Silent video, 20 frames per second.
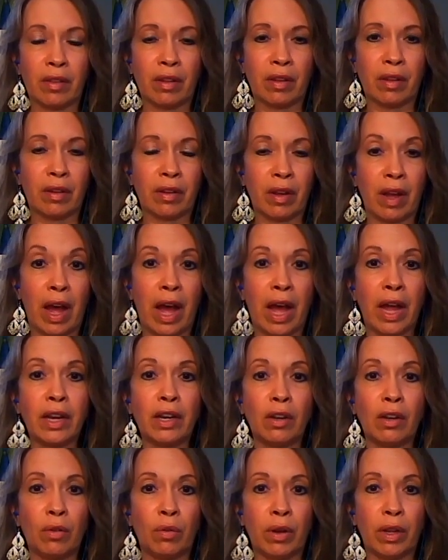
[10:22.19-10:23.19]
the
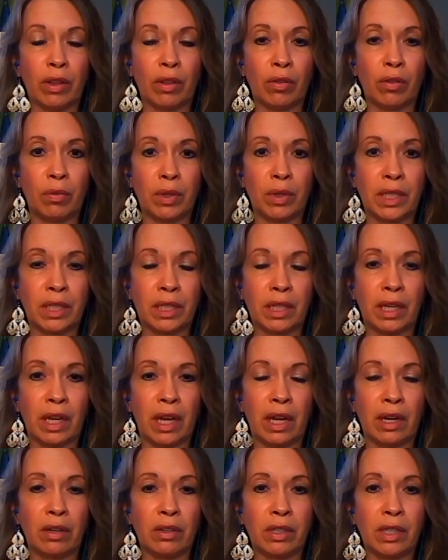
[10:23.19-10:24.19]
conduit through which the
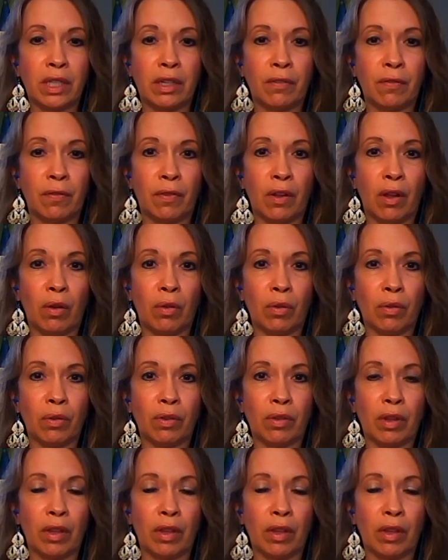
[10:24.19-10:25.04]
energy flows.